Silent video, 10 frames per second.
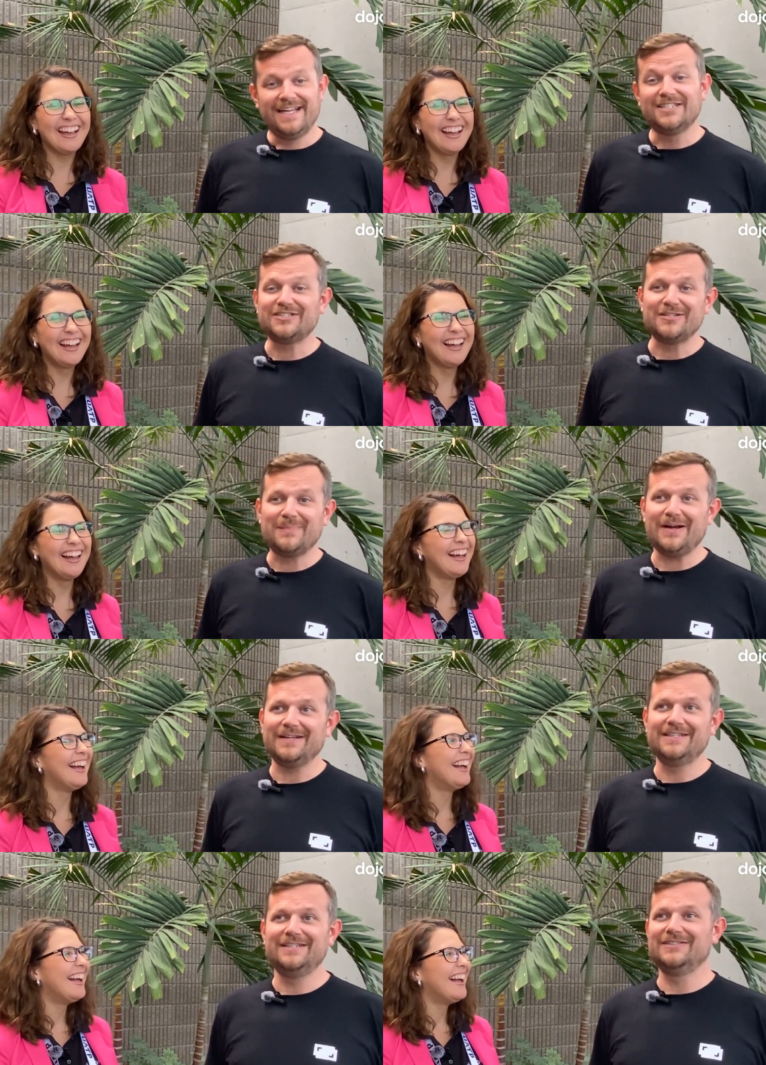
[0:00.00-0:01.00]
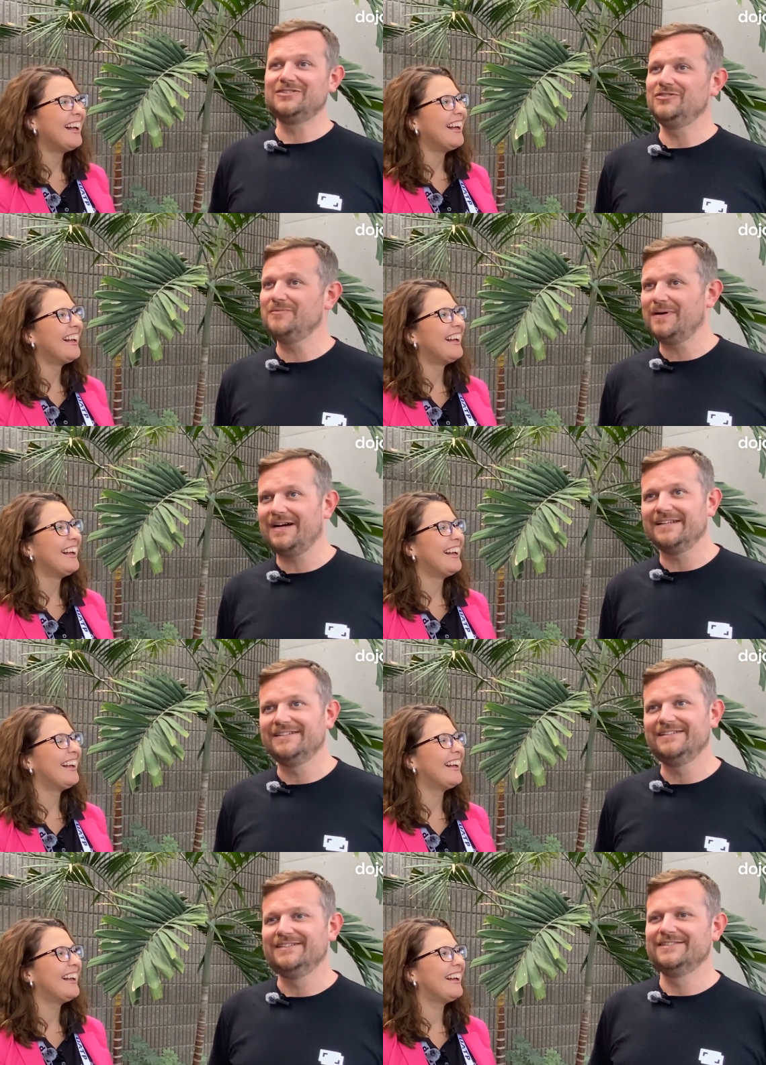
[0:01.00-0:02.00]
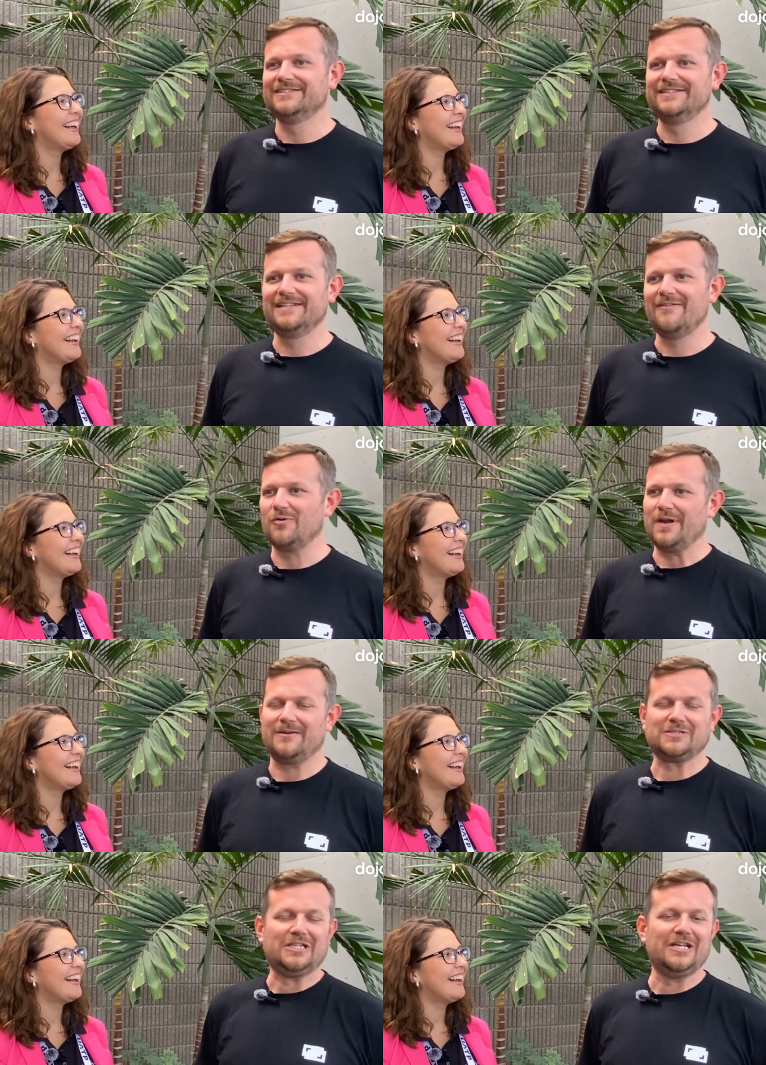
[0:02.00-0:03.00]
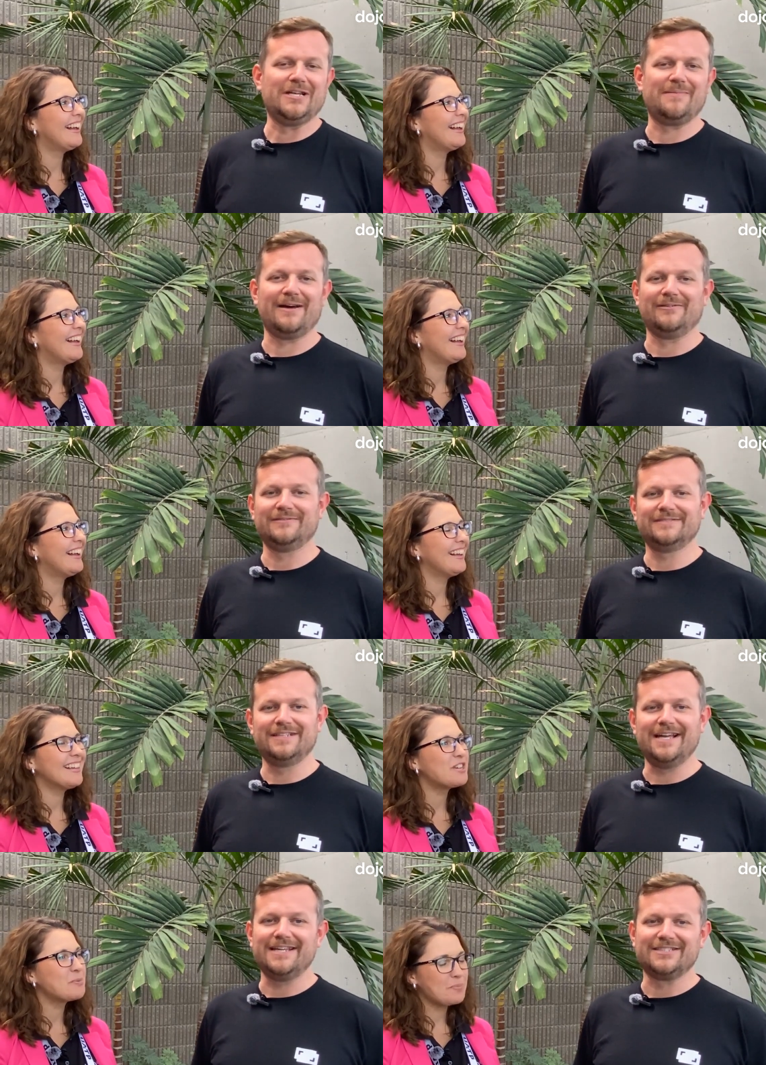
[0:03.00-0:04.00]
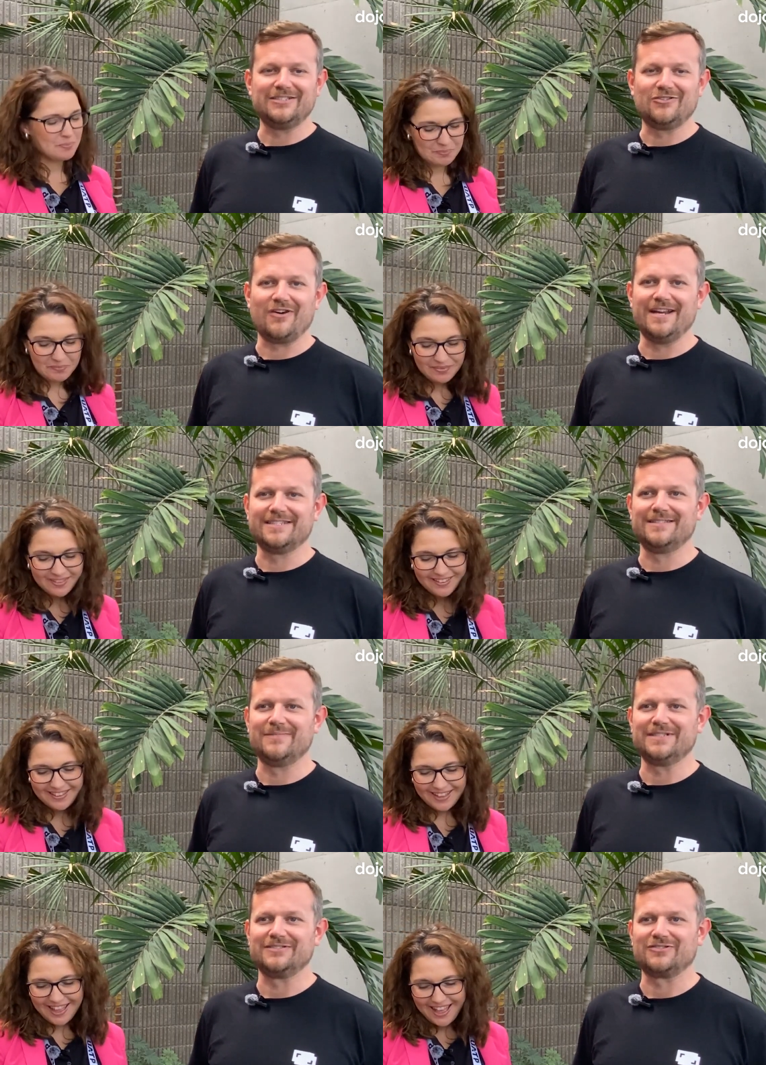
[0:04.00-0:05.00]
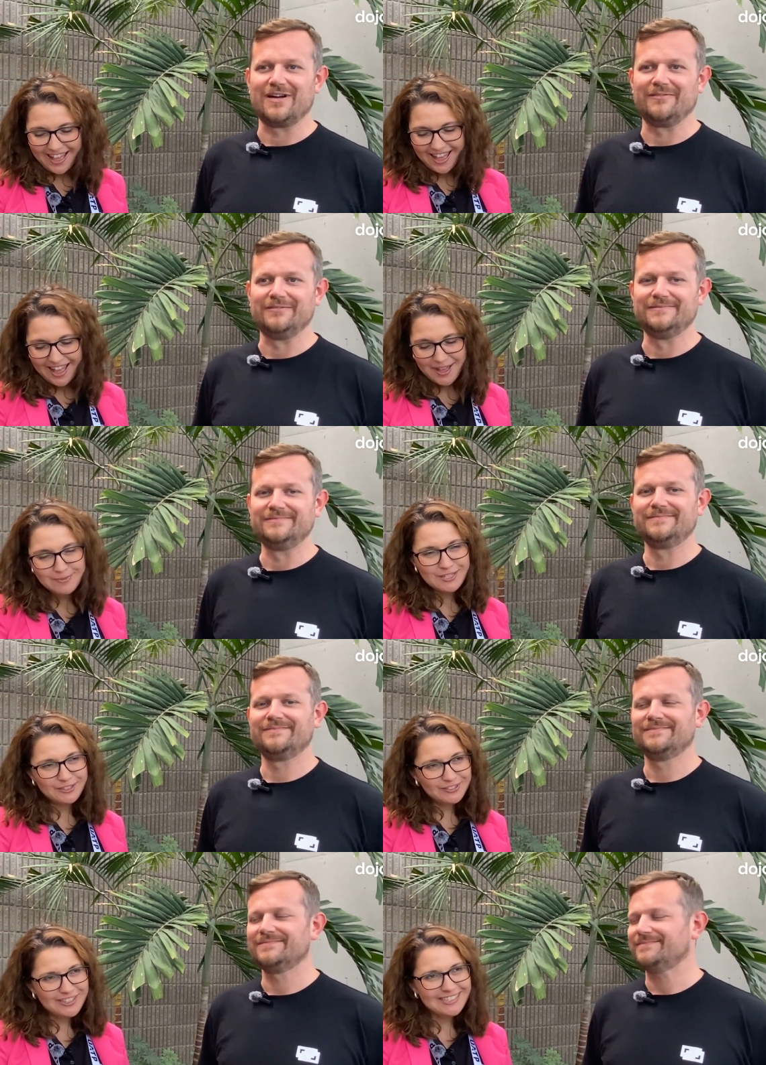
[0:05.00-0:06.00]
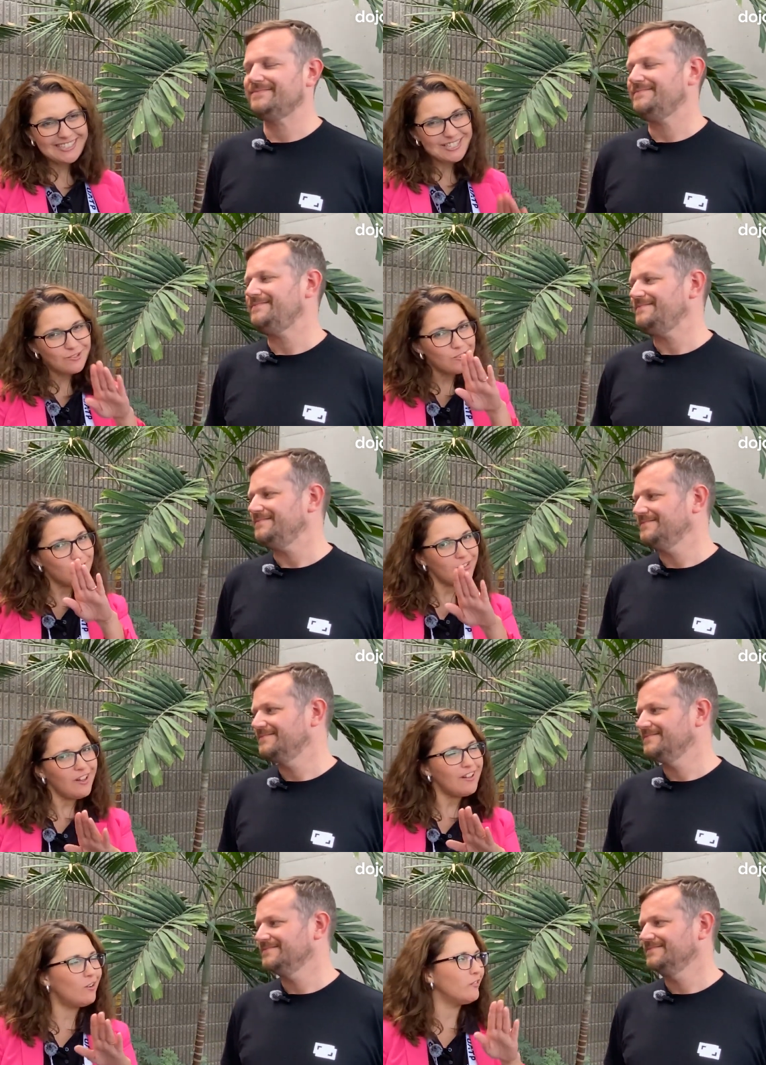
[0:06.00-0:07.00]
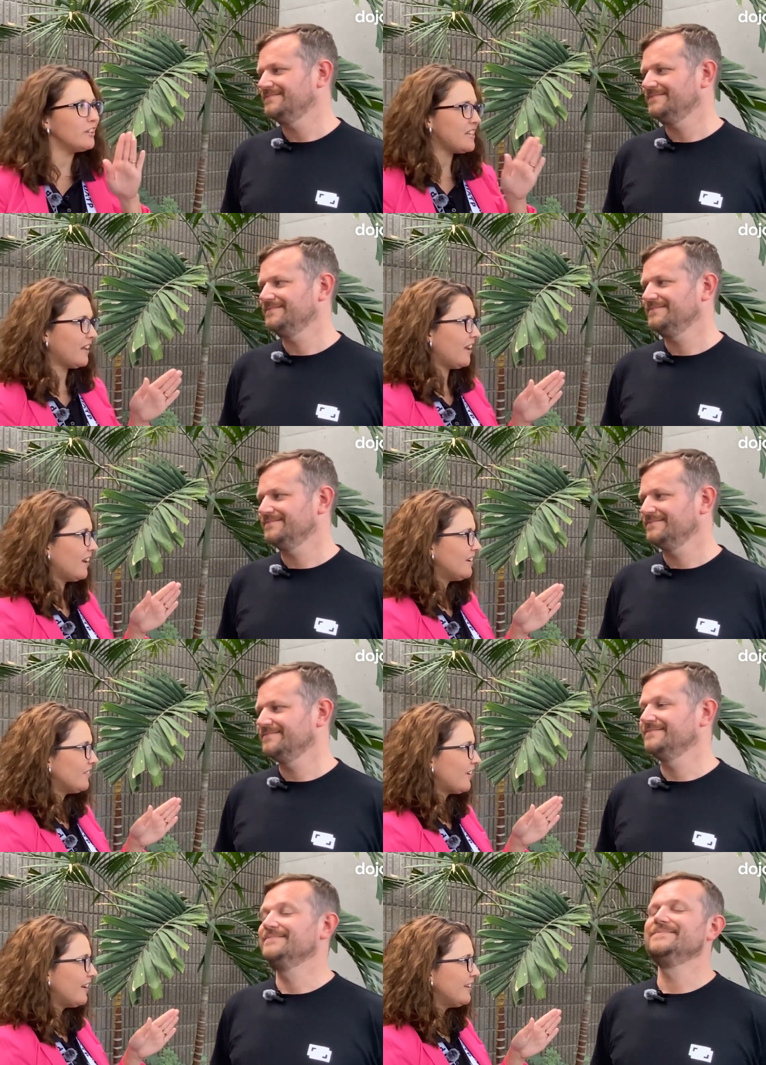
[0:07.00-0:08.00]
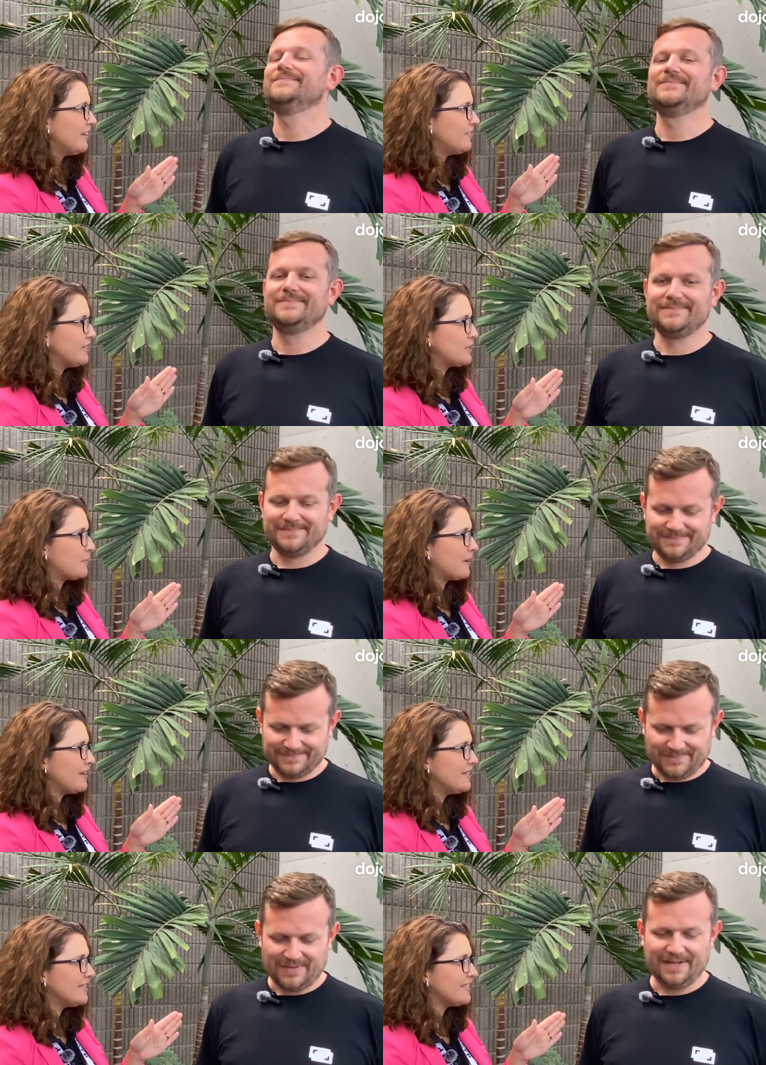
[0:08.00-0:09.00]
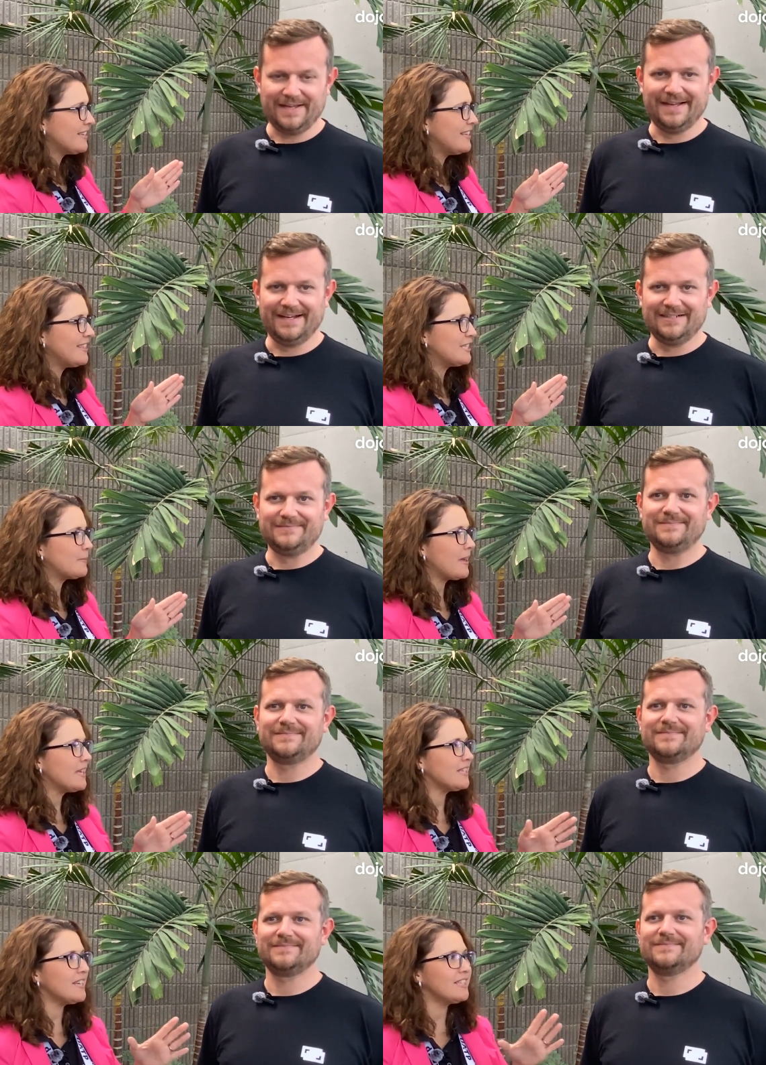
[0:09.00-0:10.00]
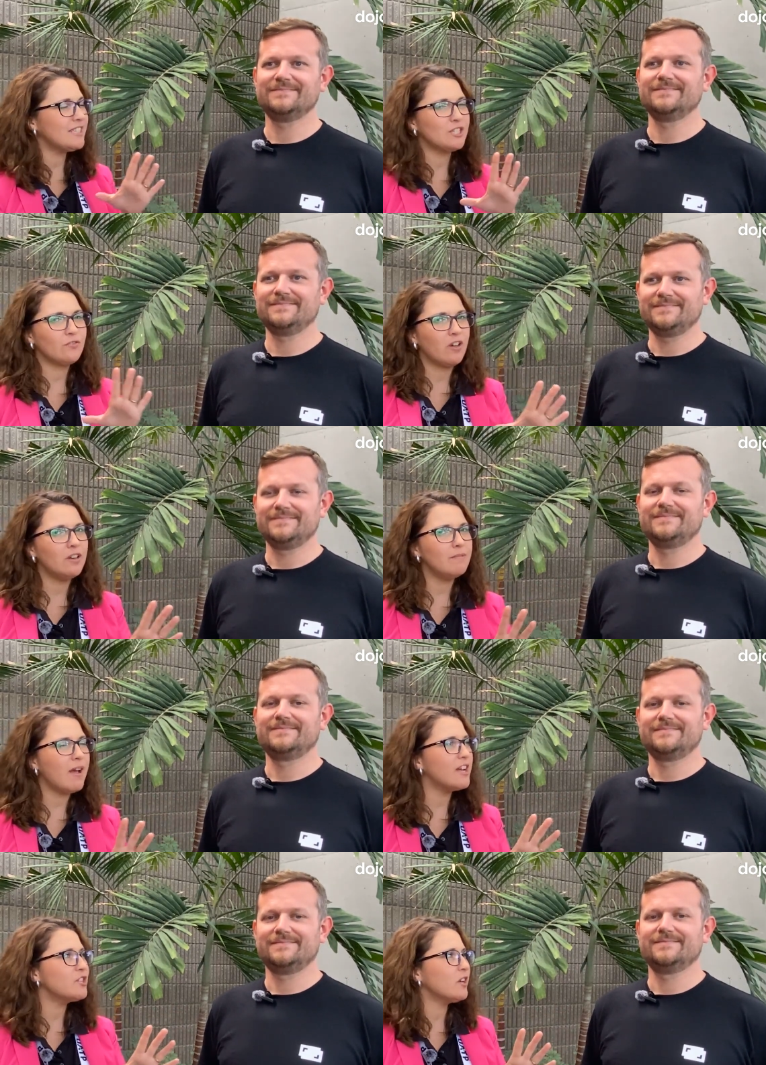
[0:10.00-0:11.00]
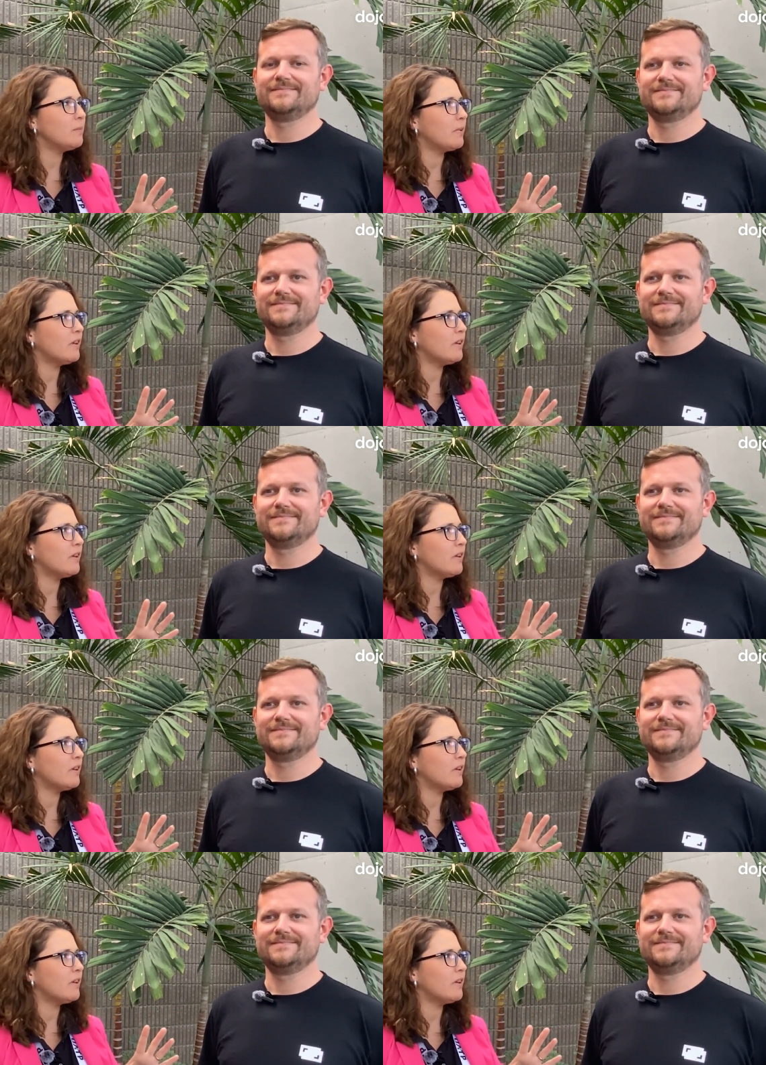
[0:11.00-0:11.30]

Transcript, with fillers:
Speaker 1: existing partners, new partners, and everyone else and learn about the latest and greatest in business travel.
Speaker 2: Absolutely. So you've got over a decade, right, of experience yeah. in this space, and it's this fun mashup